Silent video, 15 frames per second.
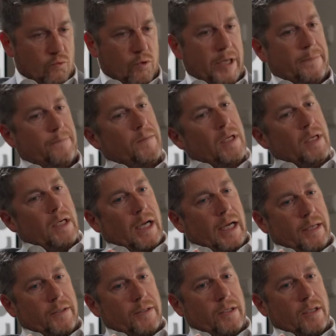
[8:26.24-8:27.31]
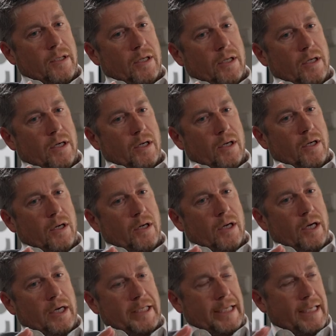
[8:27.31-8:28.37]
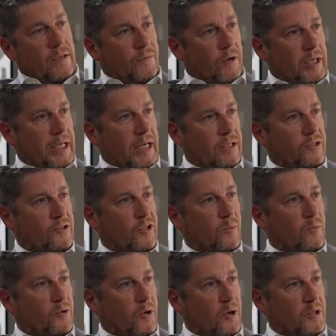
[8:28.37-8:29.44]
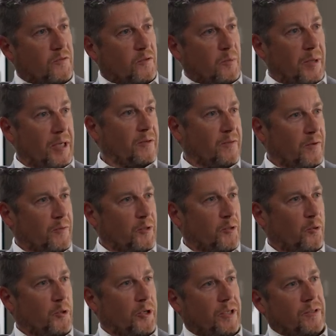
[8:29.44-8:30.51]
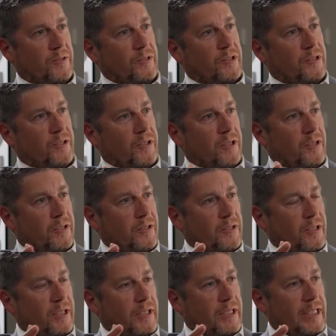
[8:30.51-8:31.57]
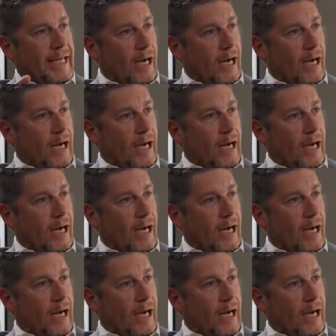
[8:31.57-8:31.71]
Great. And again, if I can summarise for the benefit of the audience, that the,